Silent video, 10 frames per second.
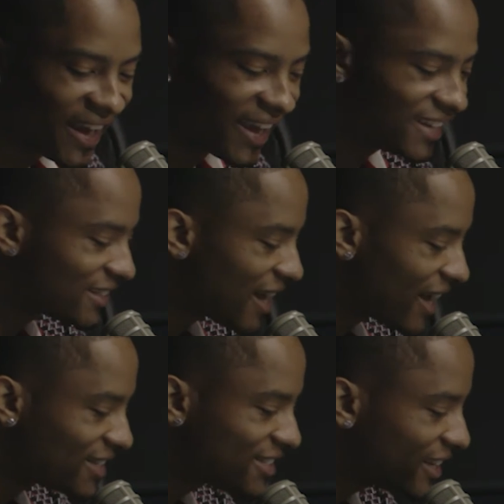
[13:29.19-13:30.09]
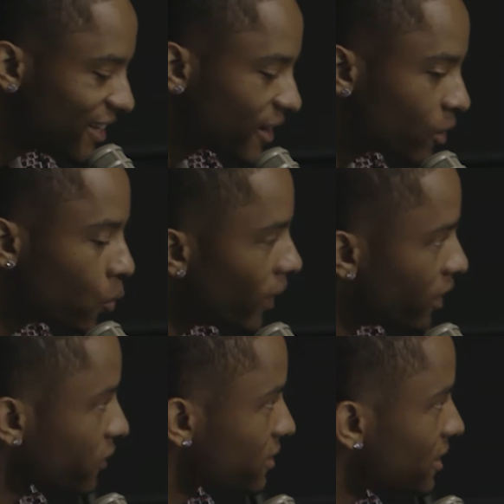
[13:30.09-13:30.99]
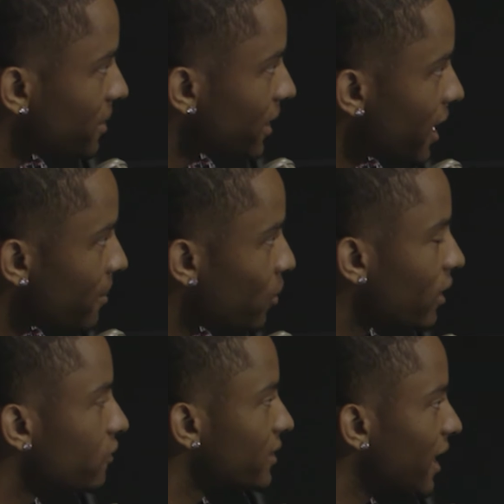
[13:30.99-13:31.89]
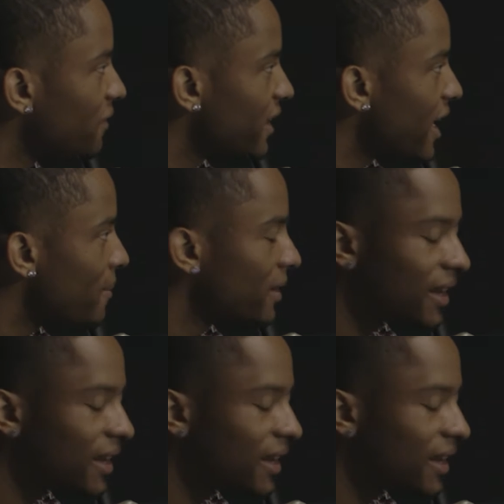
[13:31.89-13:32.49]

It's not sitting there and waiting for something to happen, waiting for life to happen.